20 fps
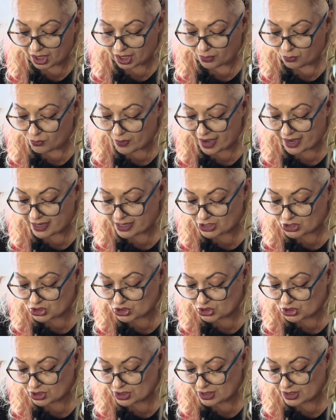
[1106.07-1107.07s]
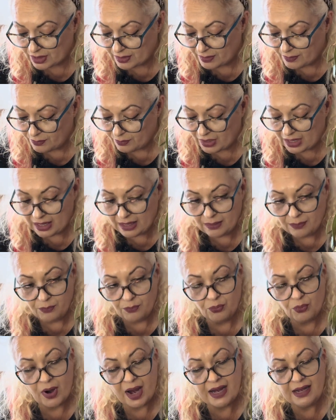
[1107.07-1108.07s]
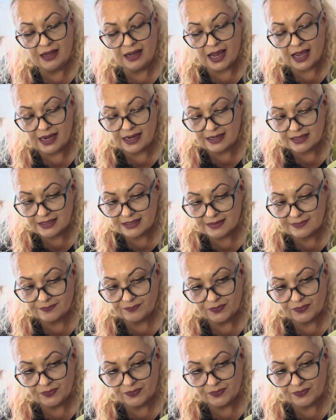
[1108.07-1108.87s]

reddish in bright light.